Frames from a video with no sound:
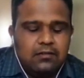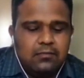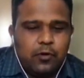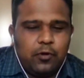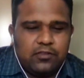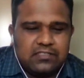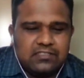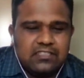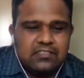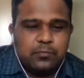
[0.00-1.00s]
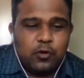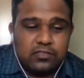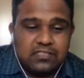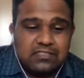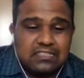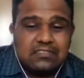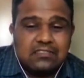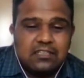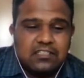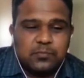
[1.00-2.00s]
processes
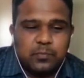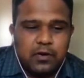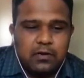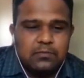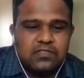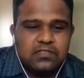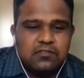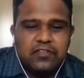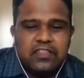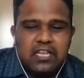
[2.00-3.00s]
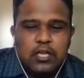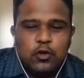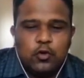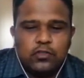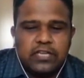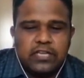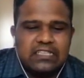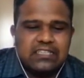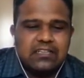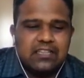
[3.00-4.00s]
the sperms with the leukocytes
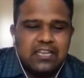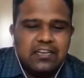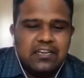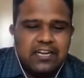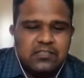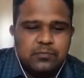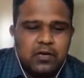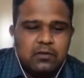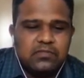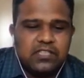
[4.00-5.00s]
and the dead sperms,